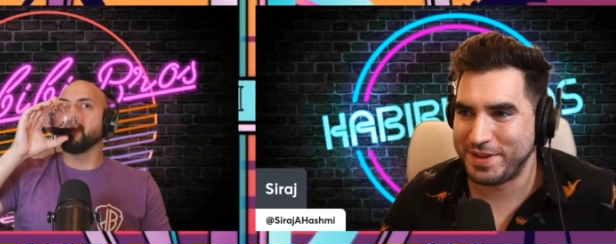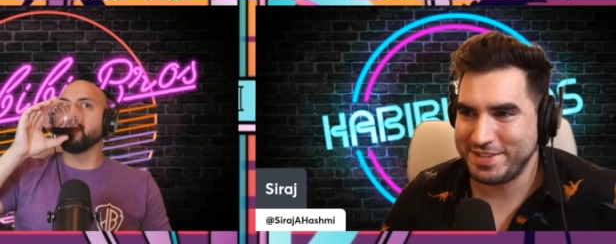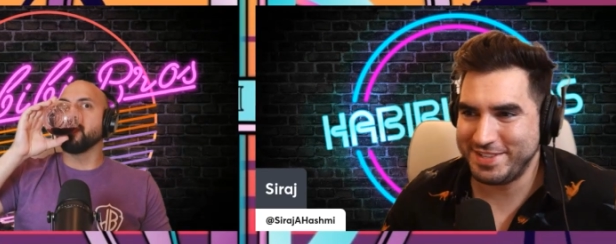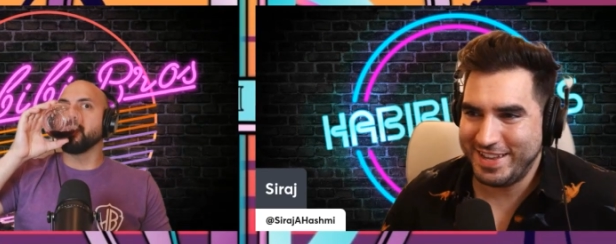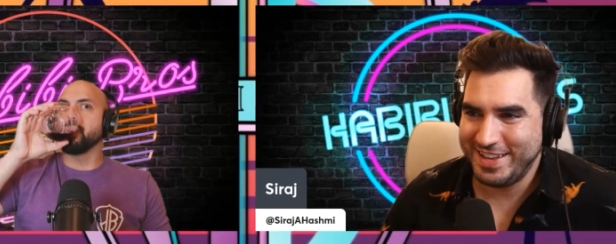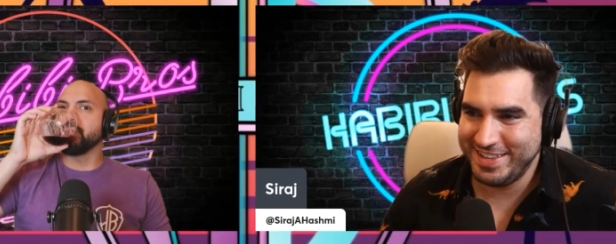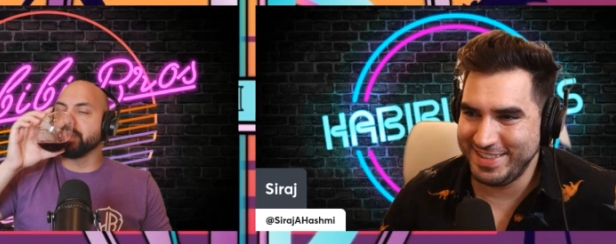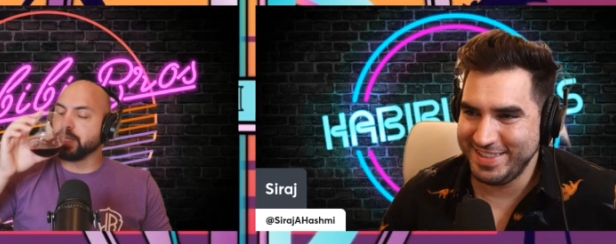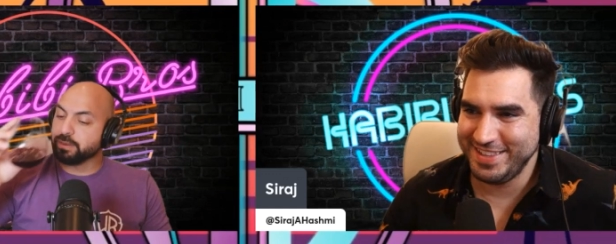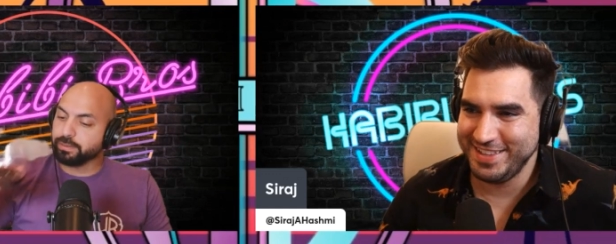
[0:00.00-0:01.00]
Speaker 1: and
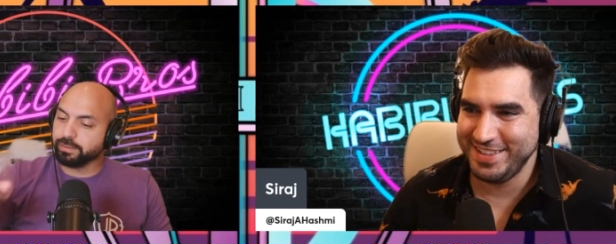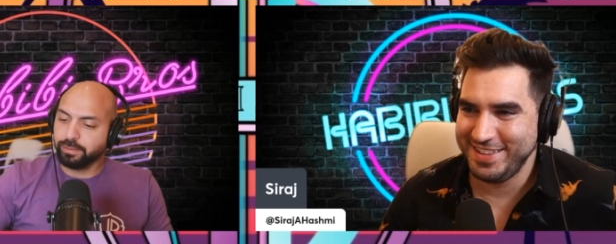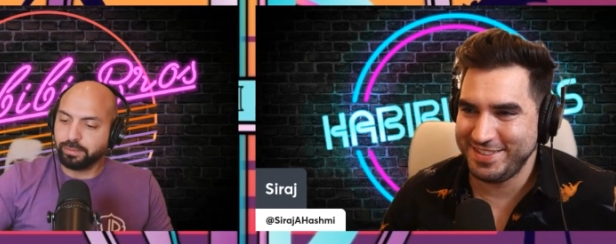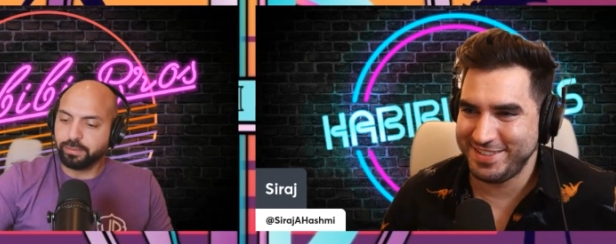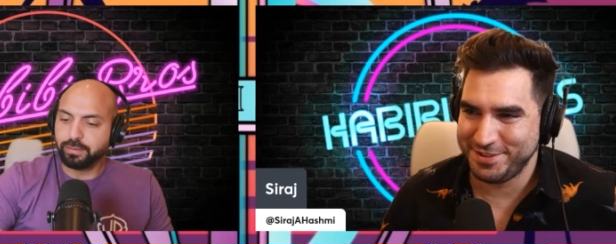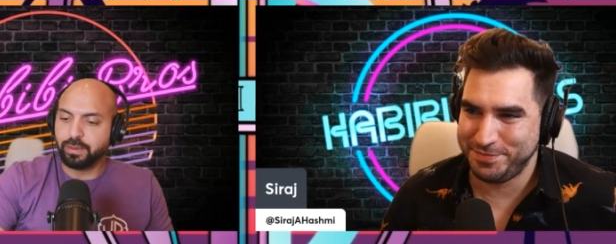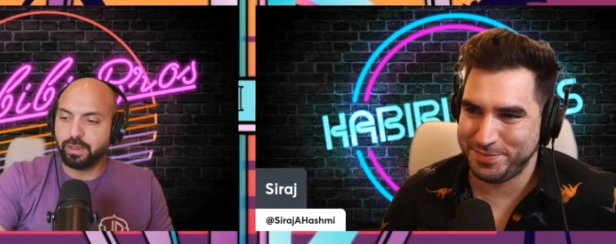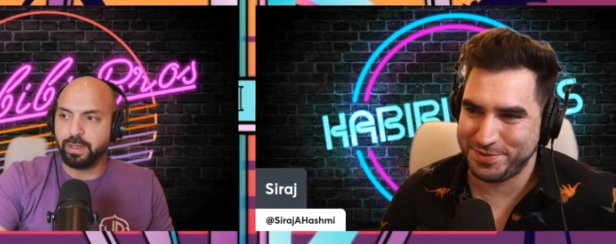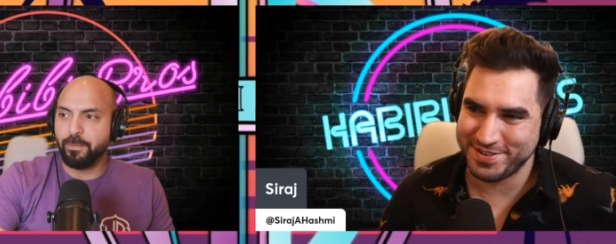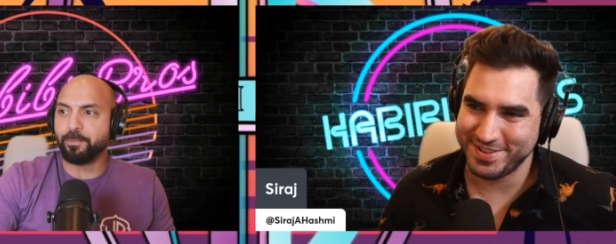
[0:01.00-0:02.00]
Palestine,
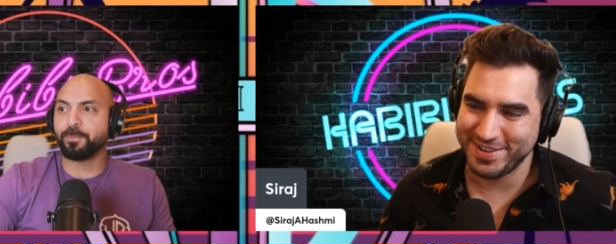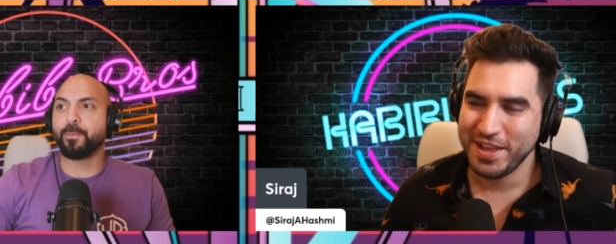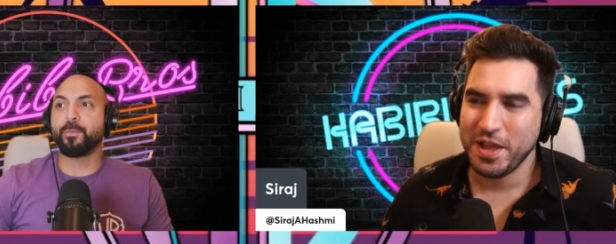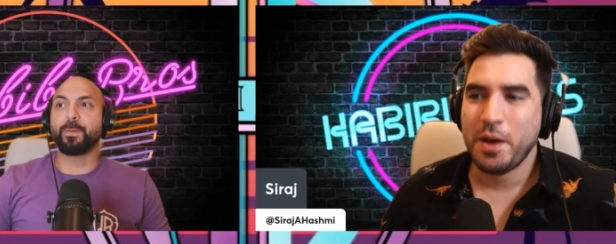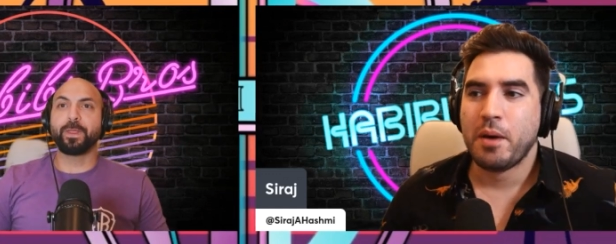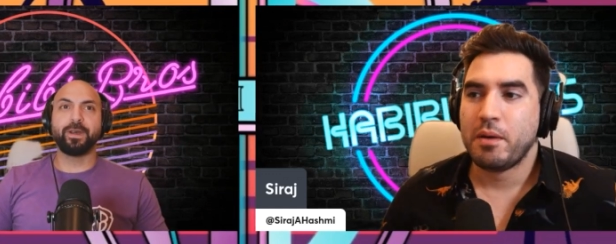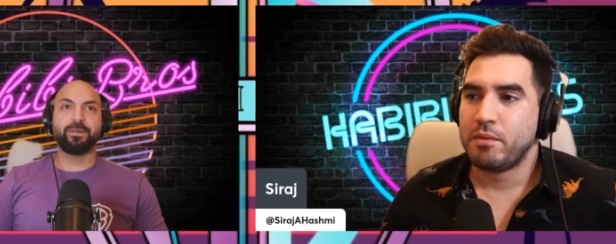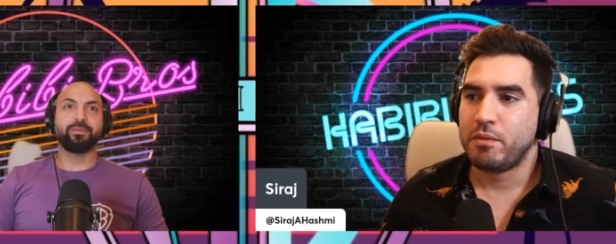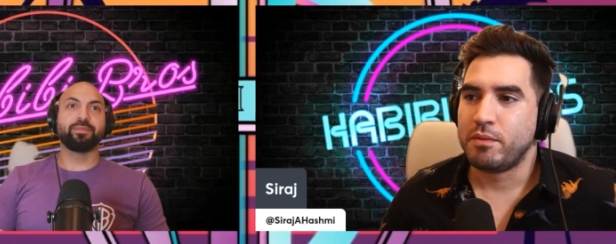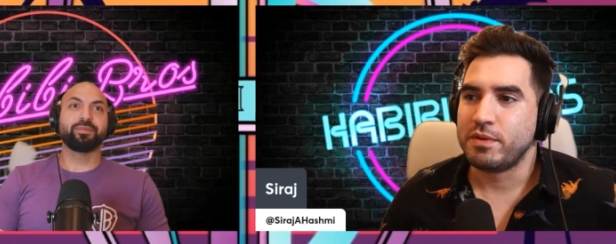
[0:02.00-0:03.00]
Dearborn,
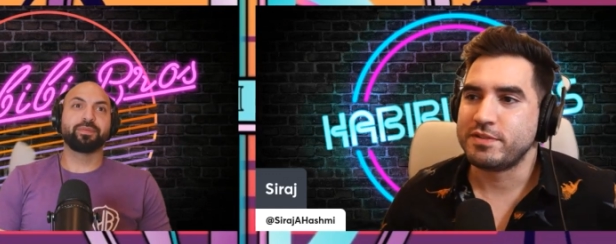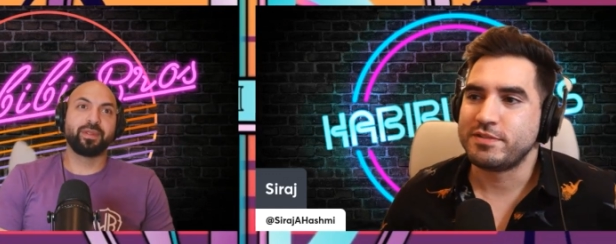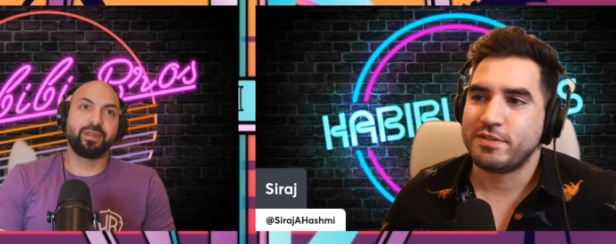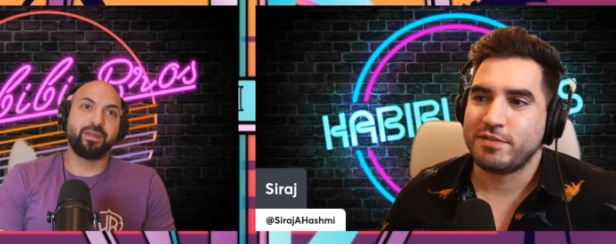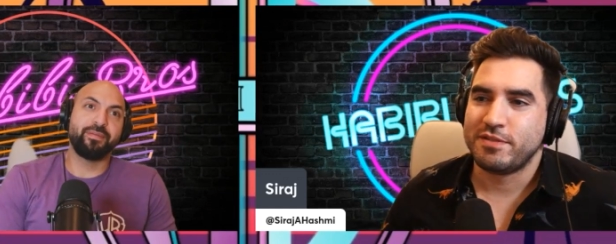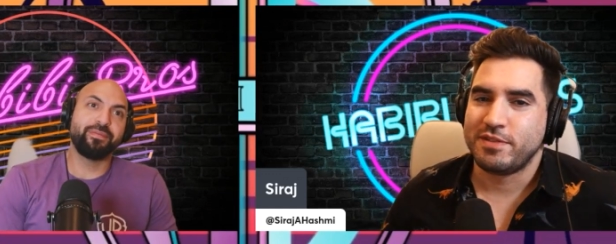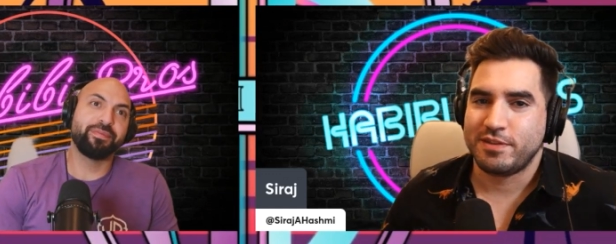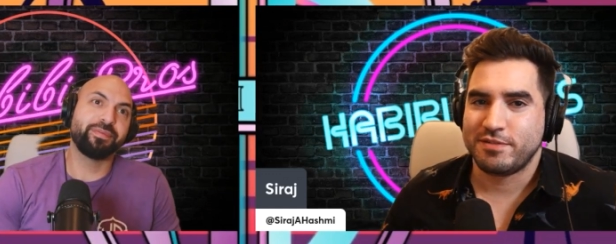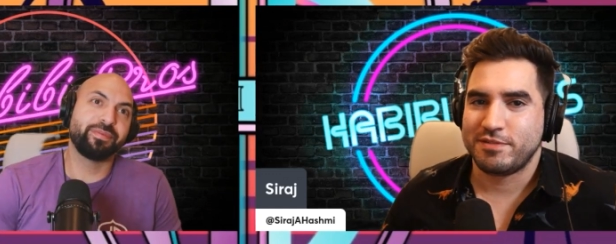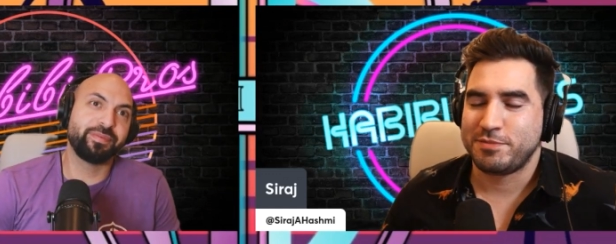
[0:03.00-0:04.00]
which is the
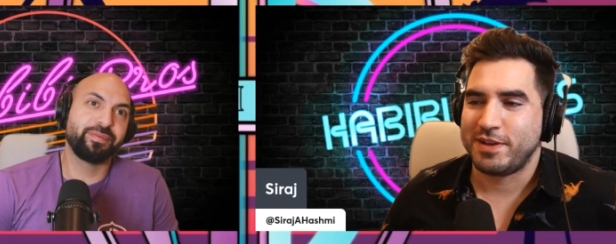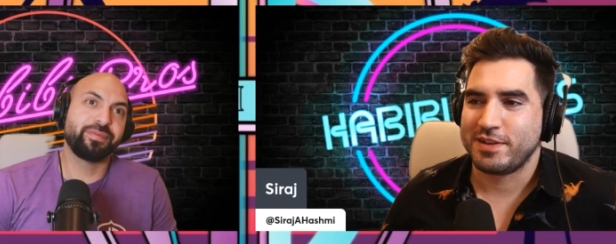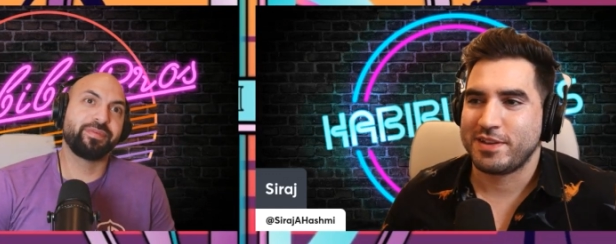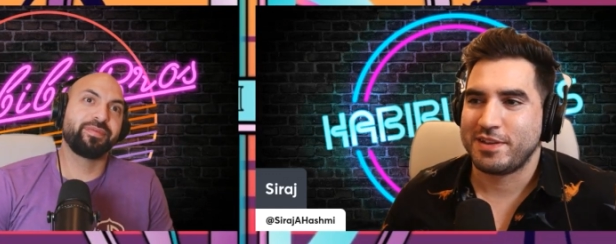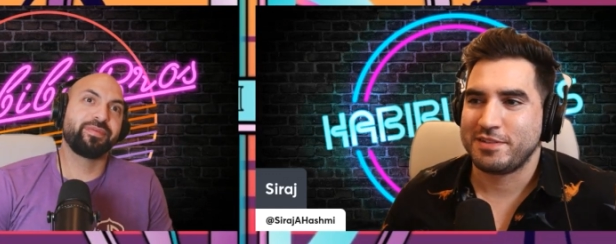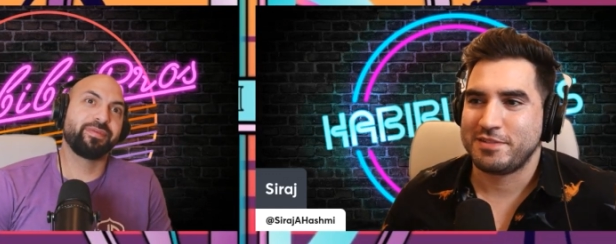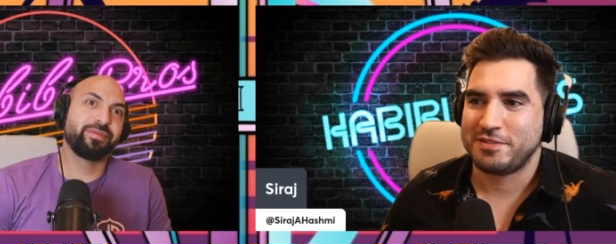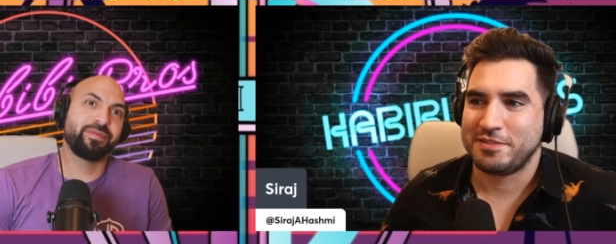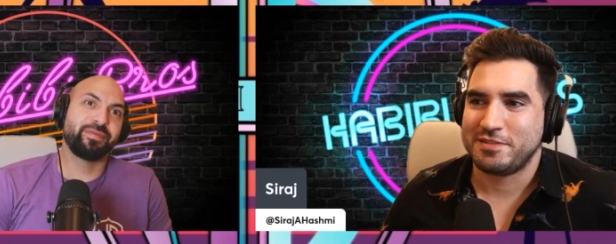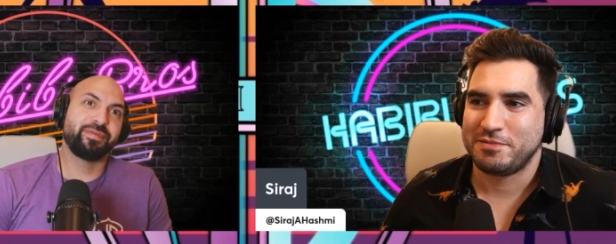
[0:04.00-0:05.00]
nature of this podcast.
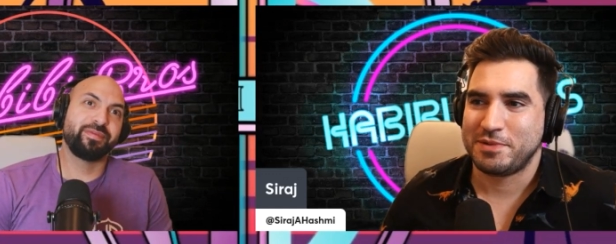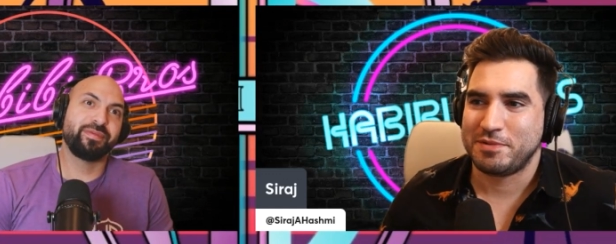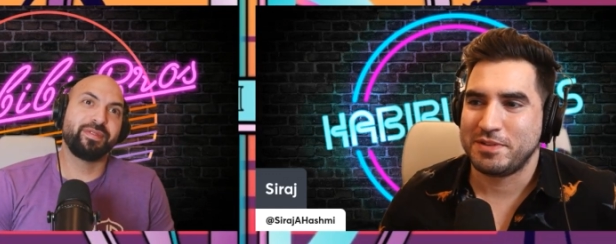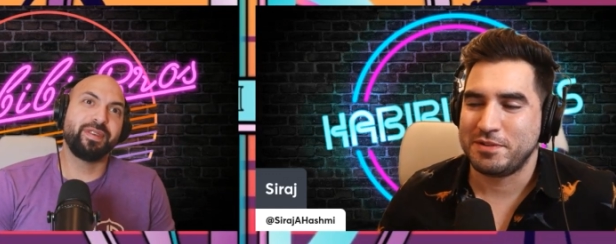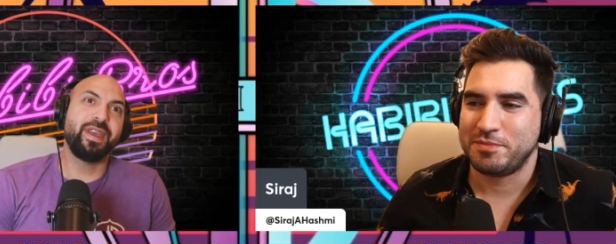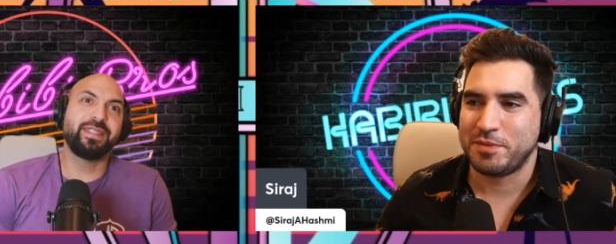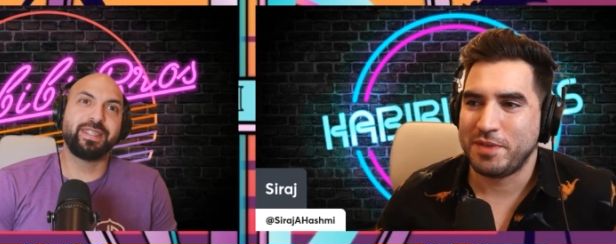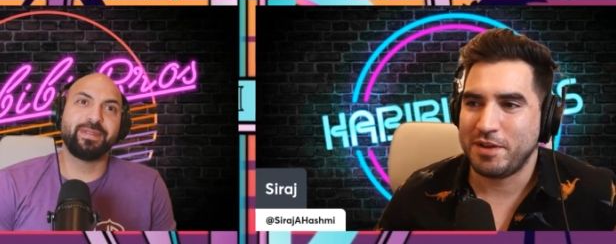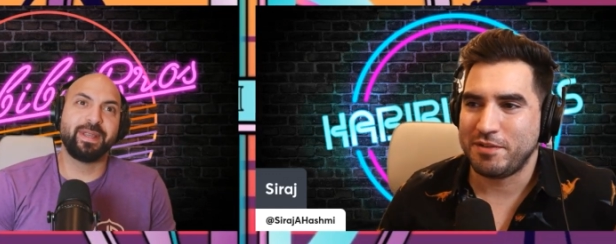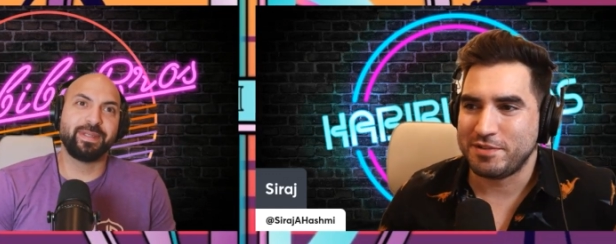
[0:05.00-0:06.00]
This is what we do. It's but